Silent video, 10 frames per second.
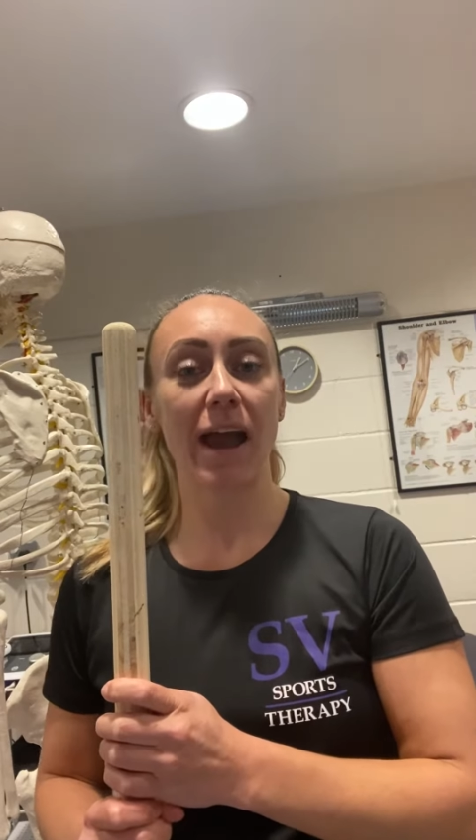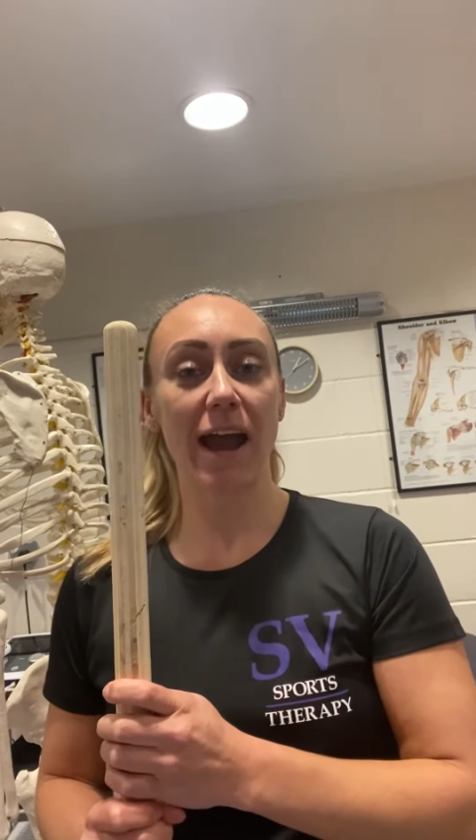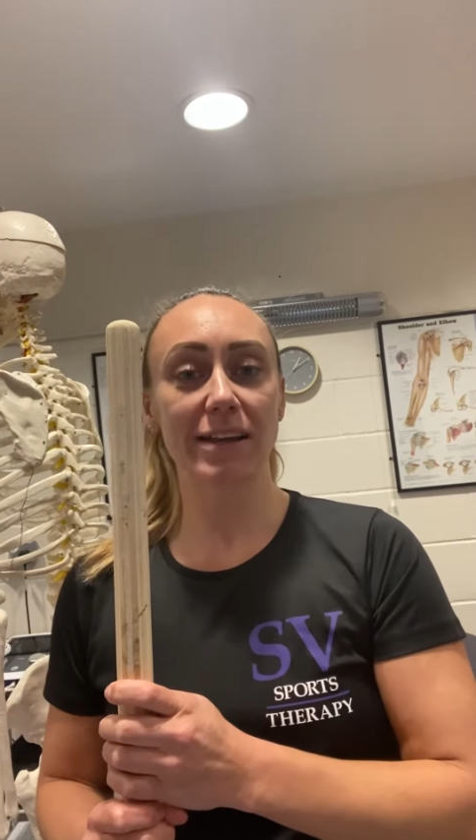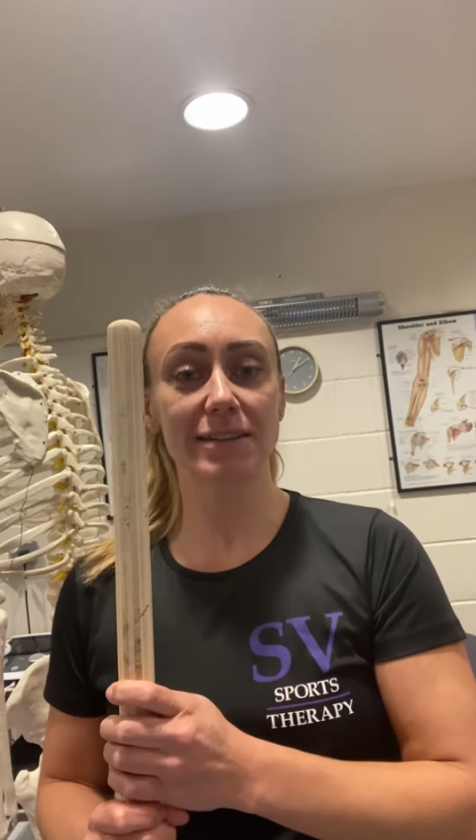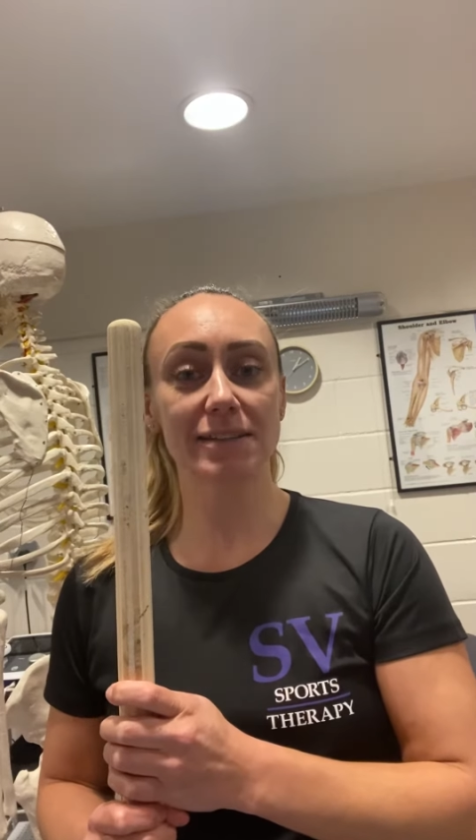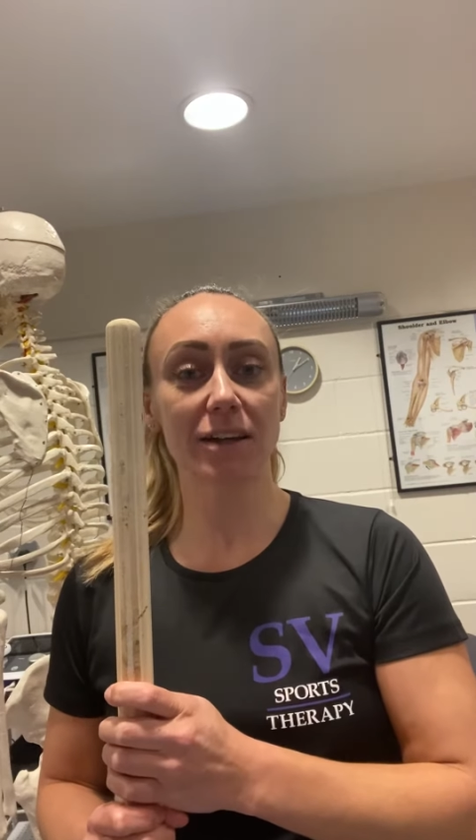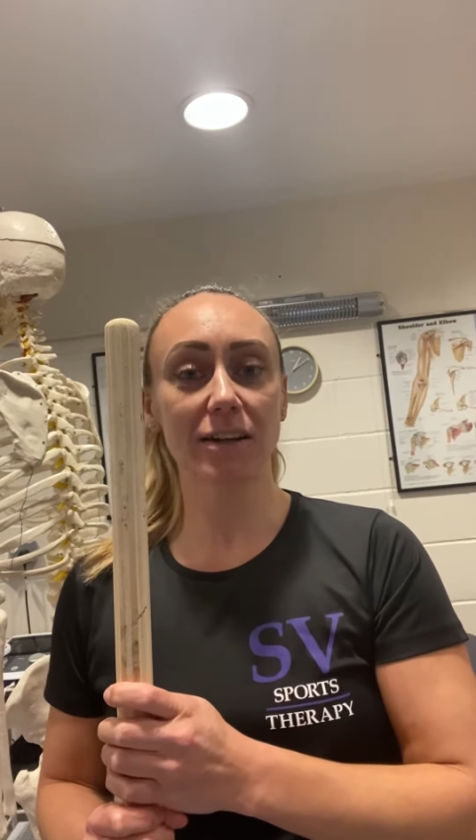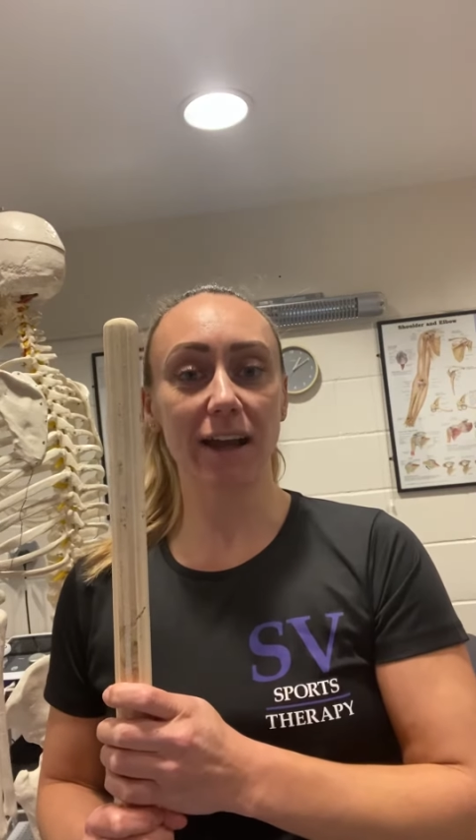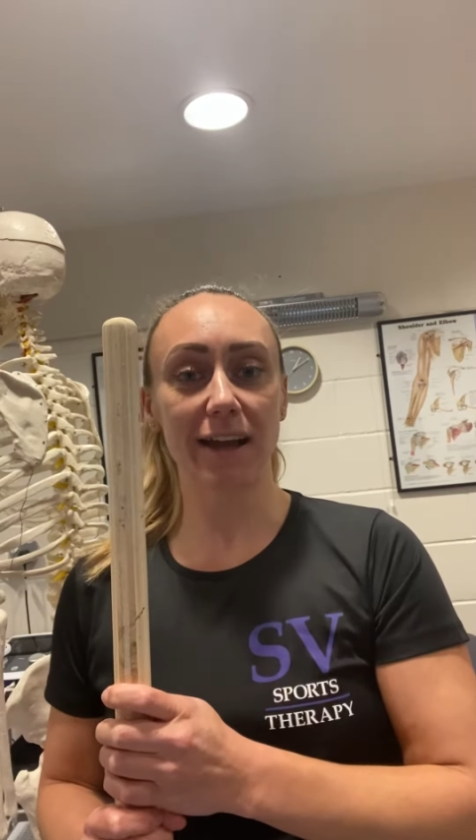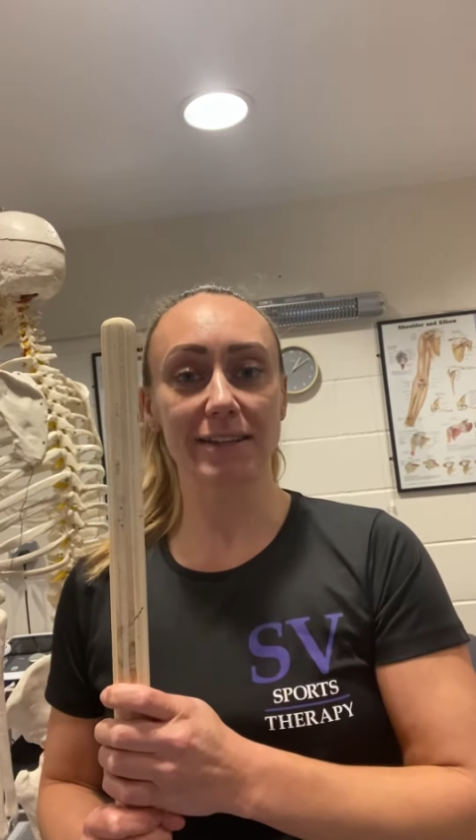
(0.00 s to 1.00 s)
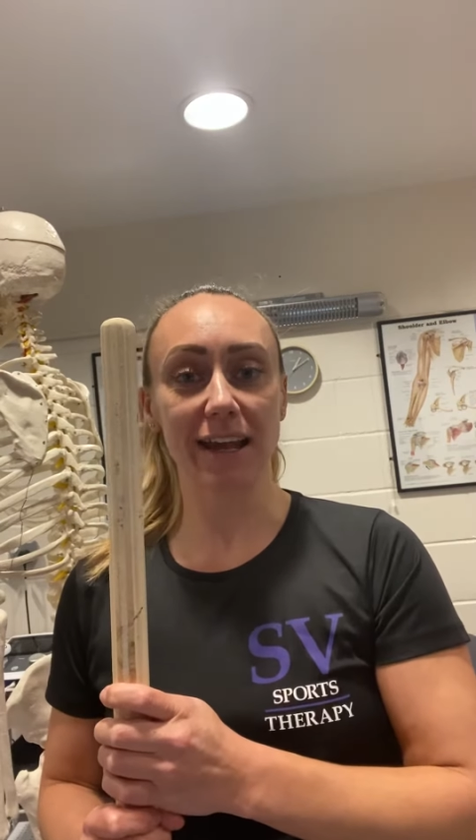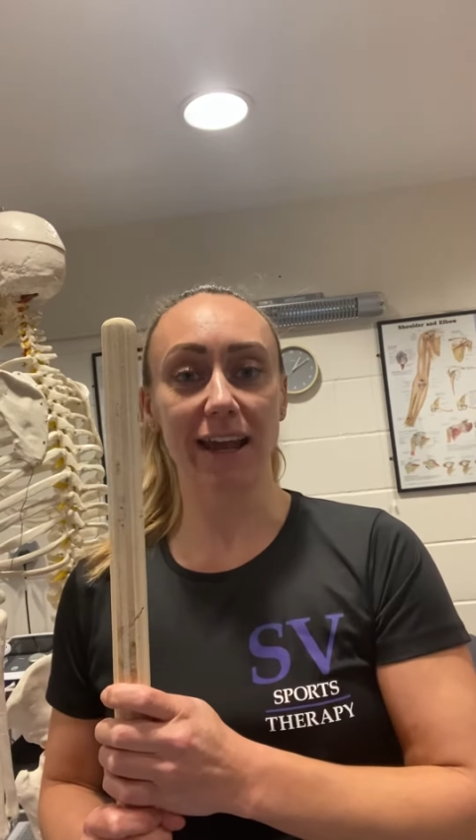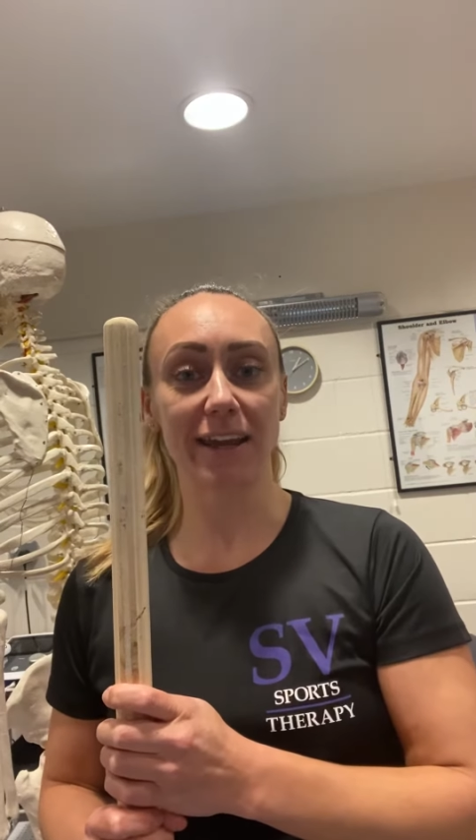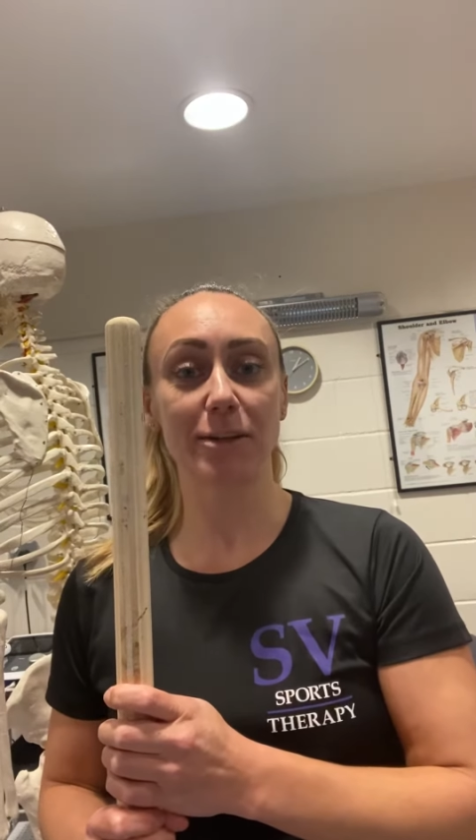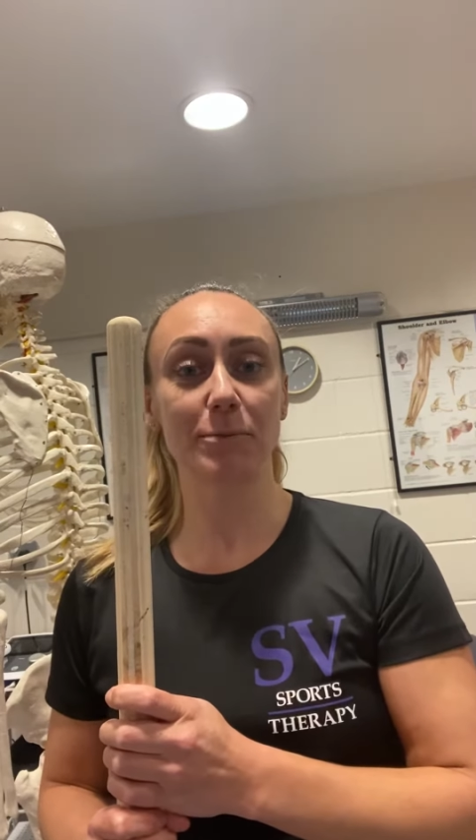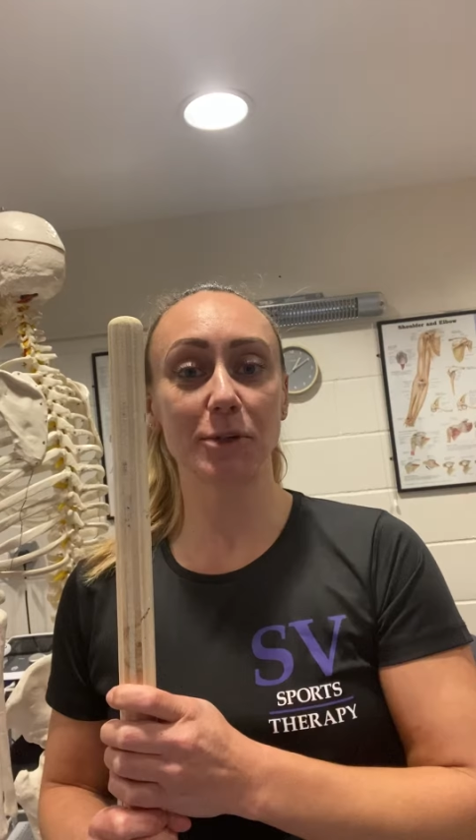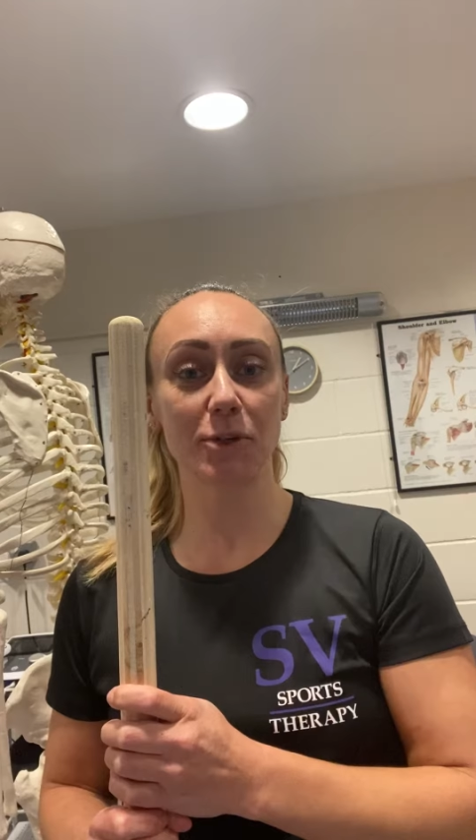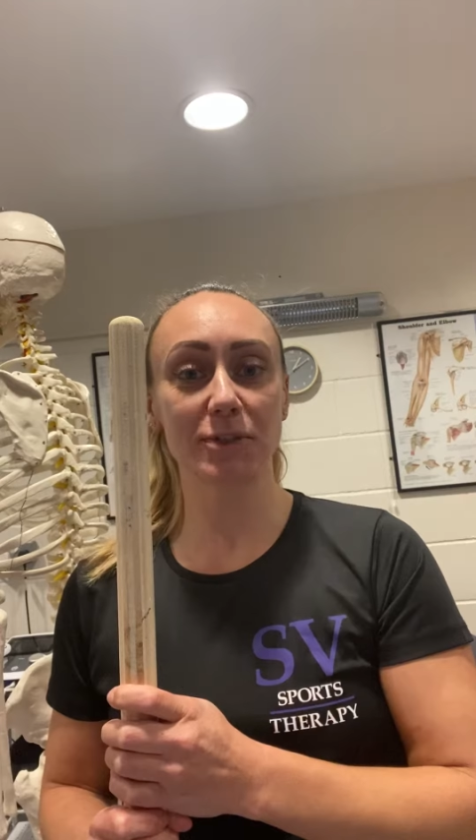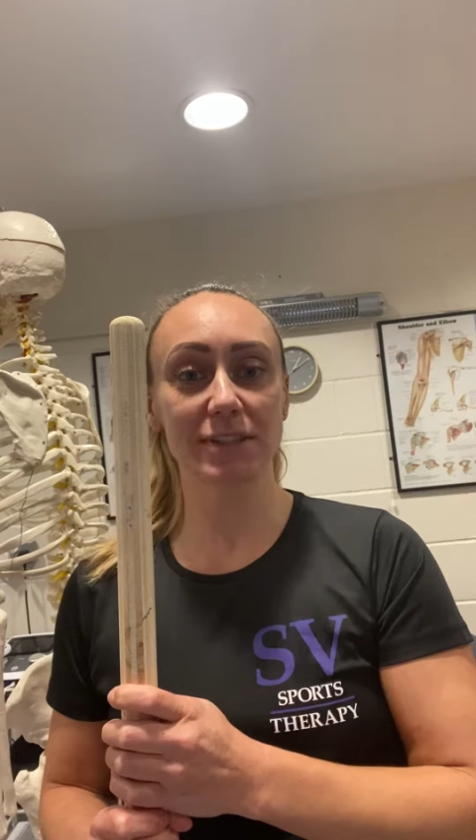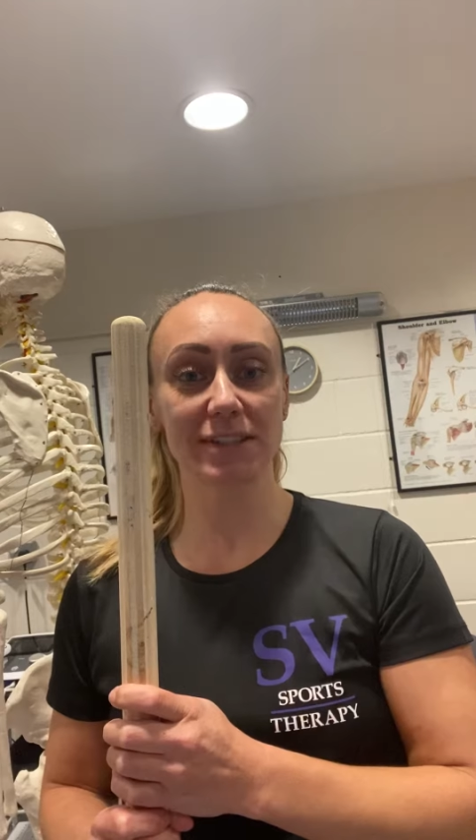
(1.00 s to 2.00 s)
and stuck at a
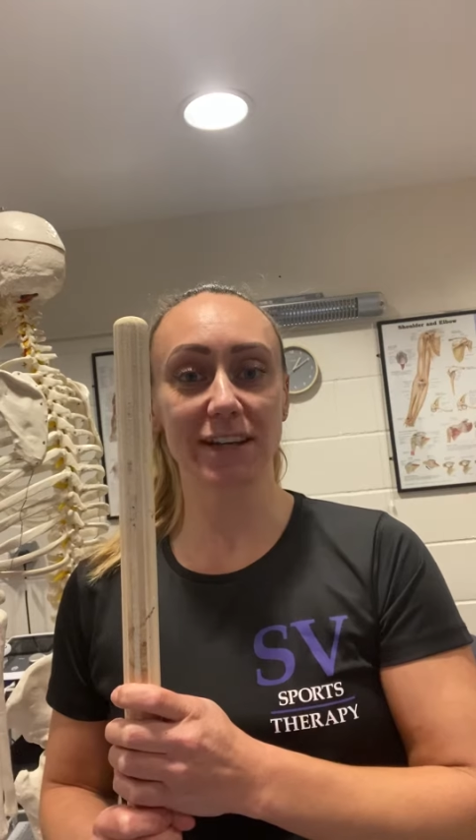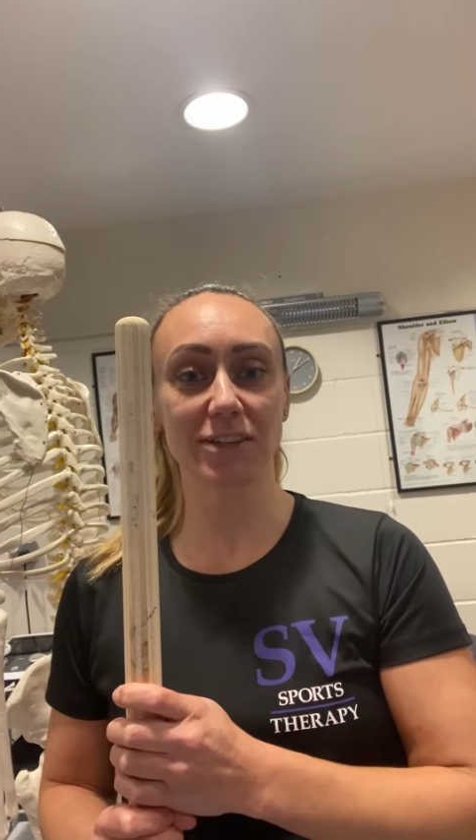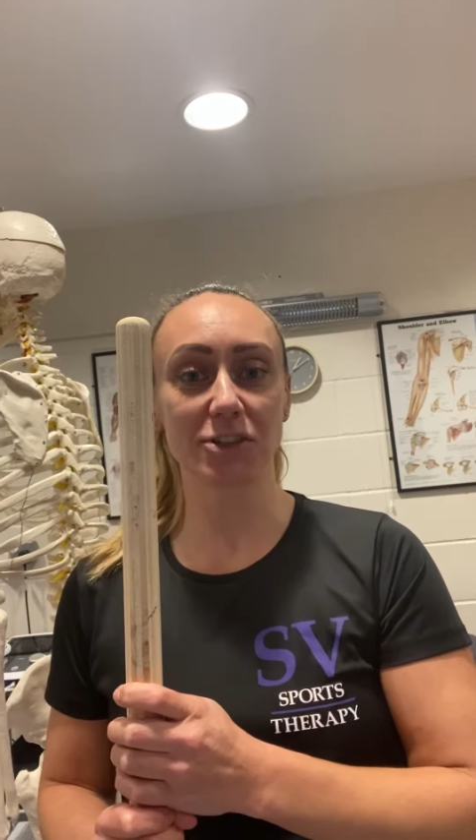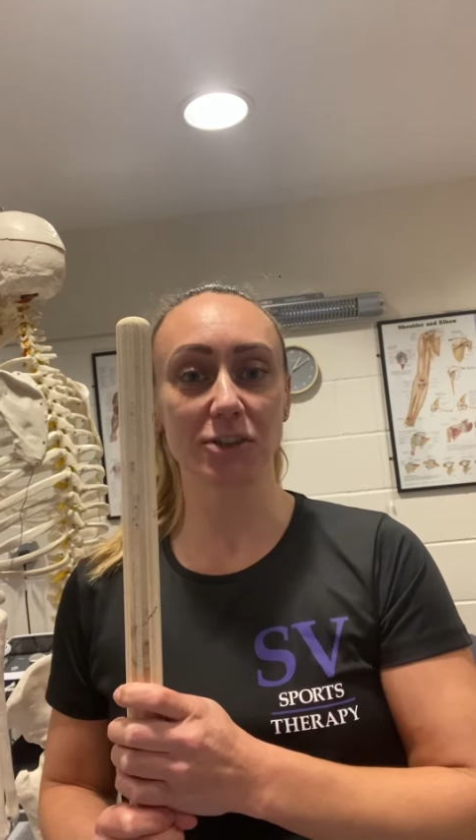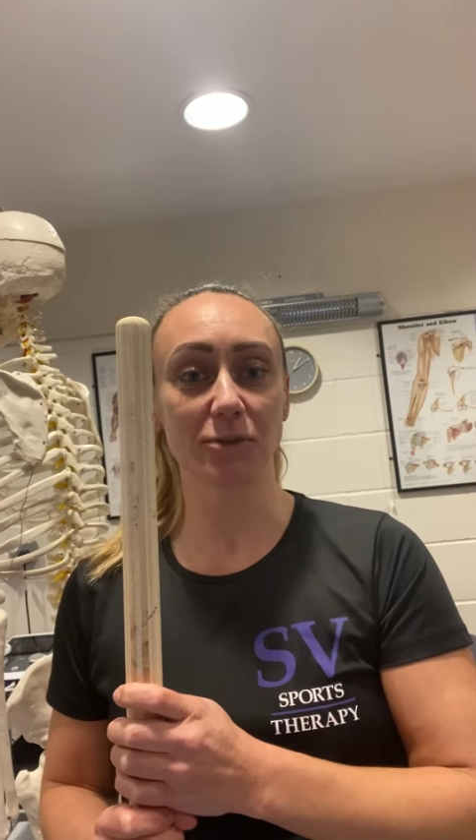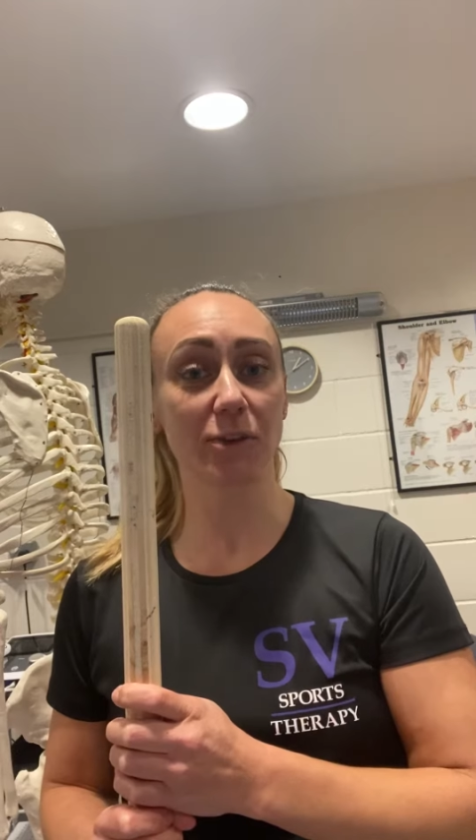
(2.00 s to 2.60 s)
computer station